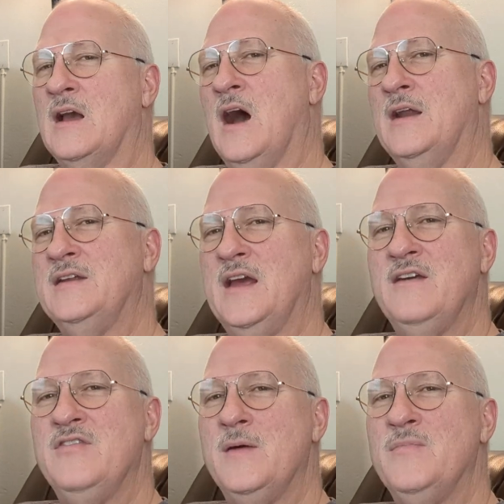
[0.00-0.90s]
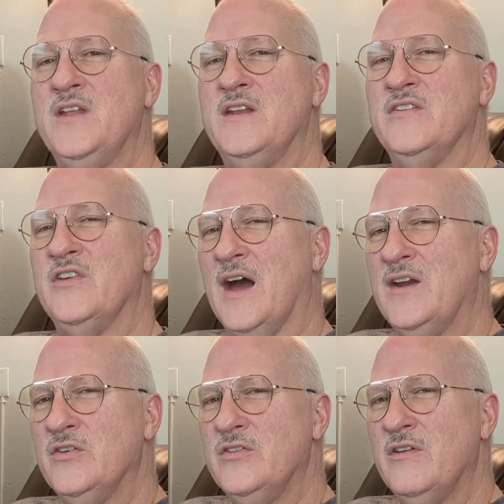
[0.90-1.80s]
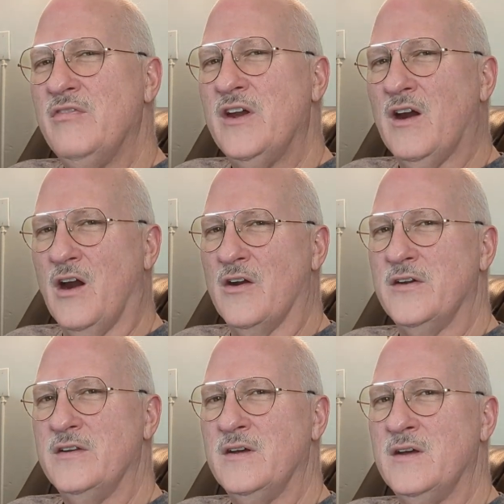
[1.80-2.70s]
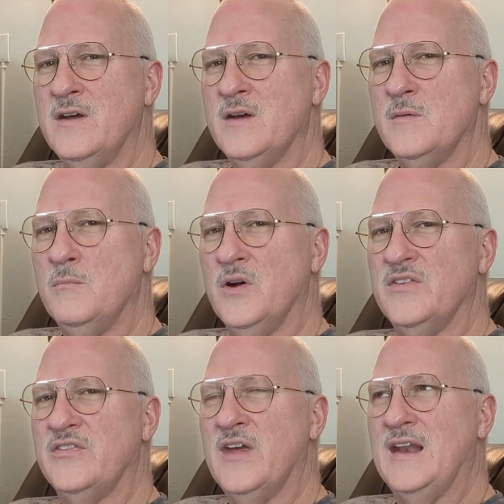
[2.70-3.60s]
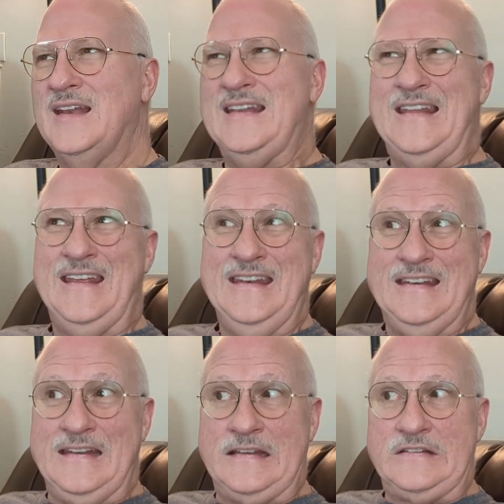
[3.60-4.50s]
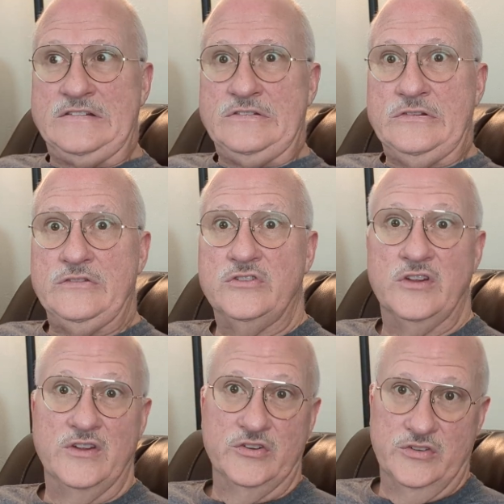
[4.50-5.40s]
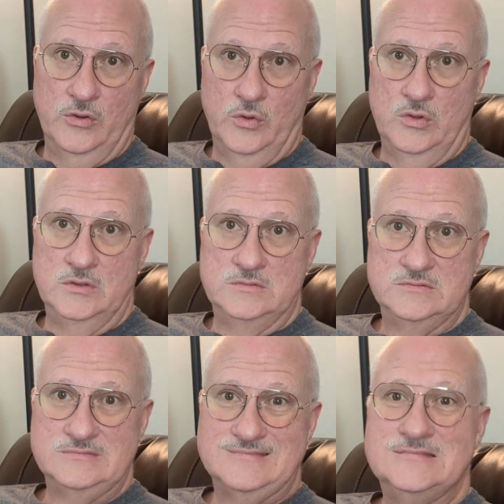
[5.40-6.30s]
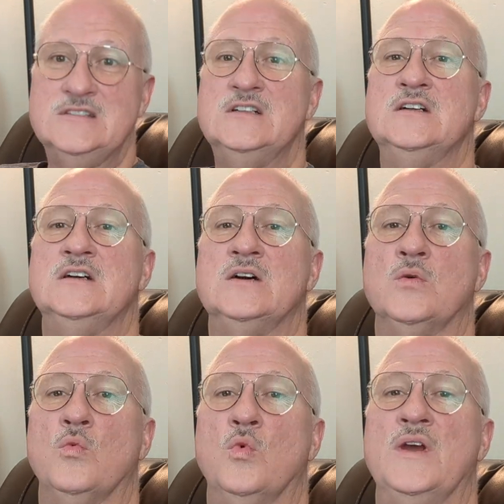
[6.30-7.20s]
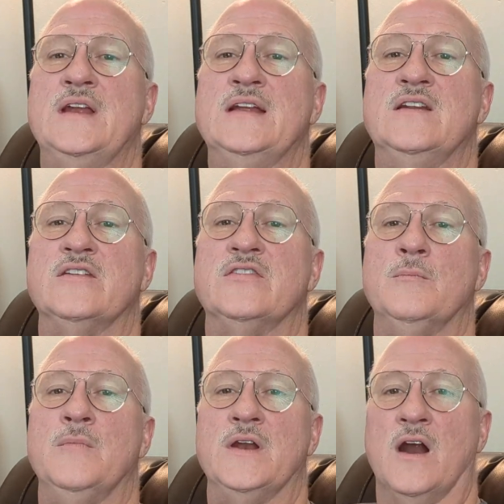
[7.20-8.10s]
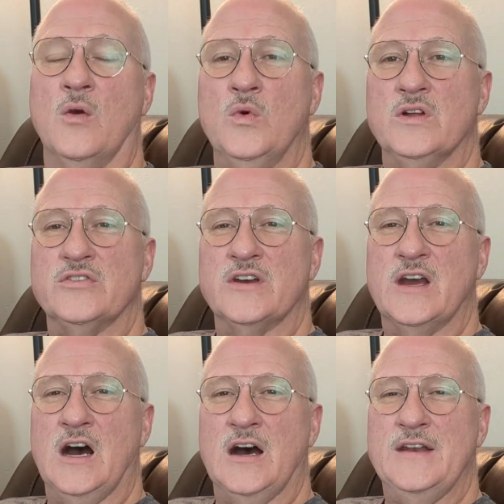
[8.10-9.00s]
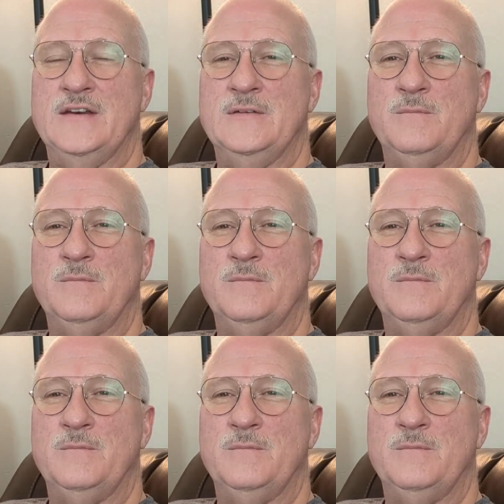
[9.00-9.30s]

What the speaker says: God gave them the desires of their heart, but sent leanness to their soul. We need to submit our will to God